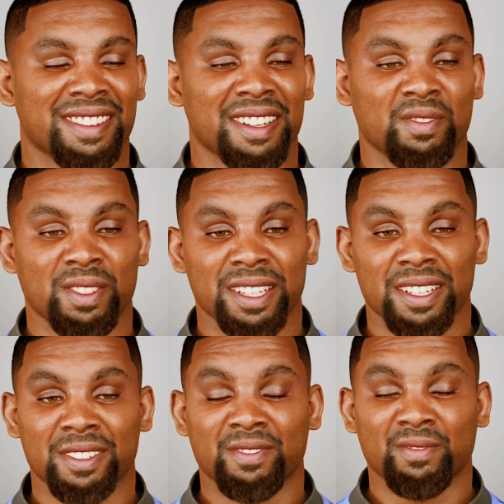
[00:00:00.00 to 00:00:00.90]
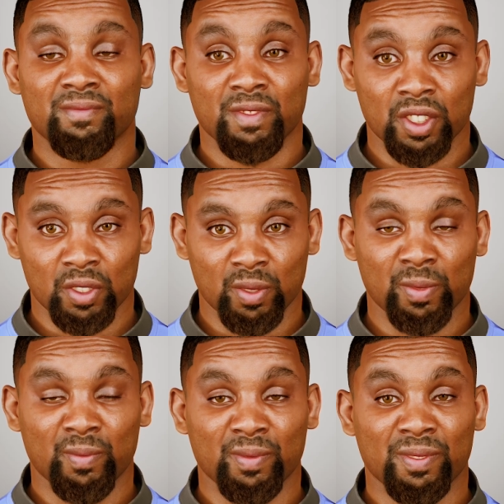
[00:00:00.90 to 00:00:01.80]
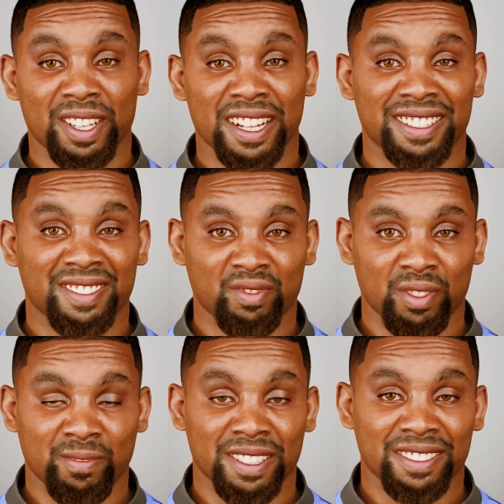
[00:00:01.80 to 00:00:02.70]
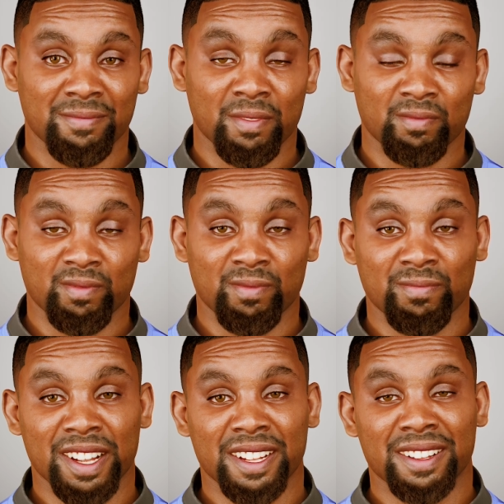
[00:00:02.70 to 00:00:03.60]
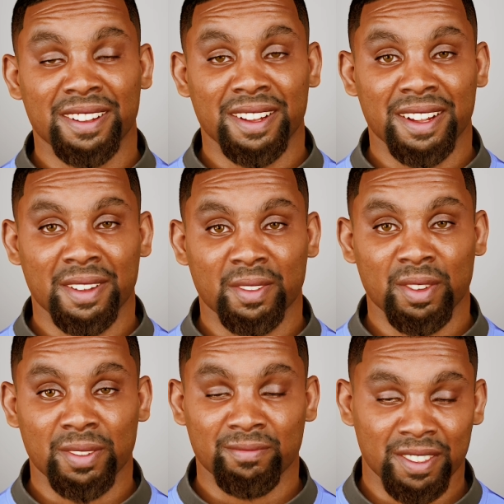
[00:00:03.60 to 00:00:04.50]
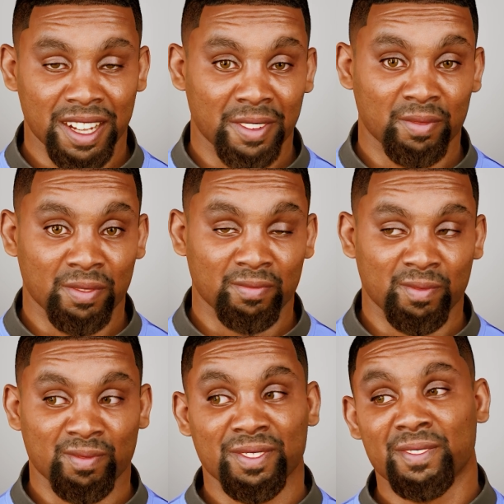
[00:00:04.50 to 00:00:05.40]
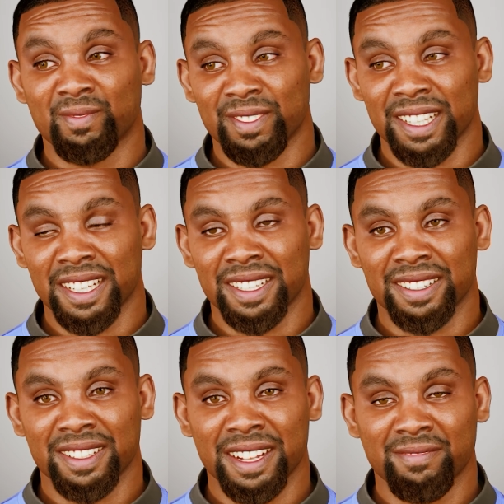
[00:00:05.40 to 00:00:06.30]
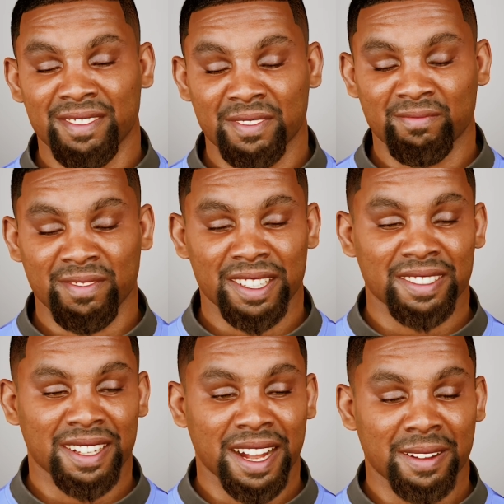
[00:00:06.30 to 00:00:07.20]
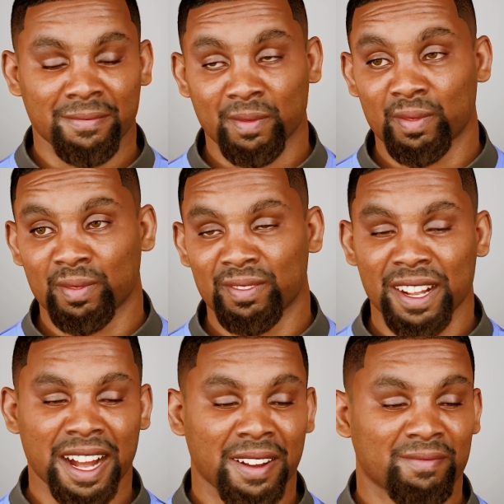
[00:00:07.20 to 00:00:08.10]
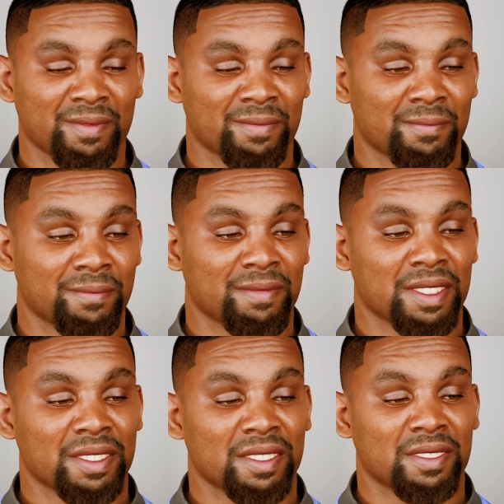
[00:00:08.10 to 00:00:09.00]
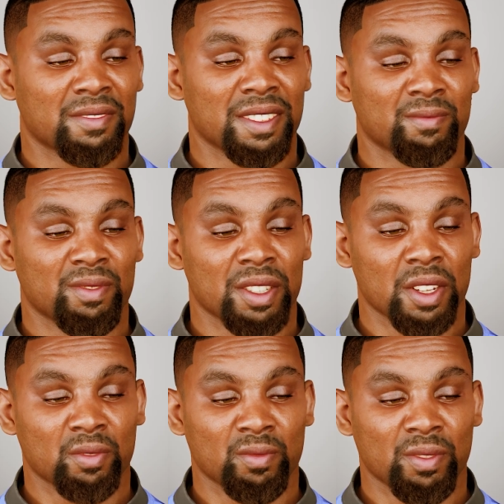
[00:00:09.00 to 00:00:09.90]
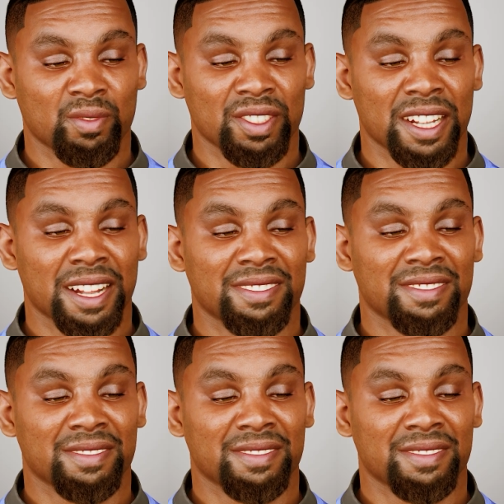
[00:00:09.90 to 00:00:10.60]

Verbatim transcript: okay so for sure you know that's the stream that's coming from the uh, the android phone not the live link face app on the iphone okay we're gonna close that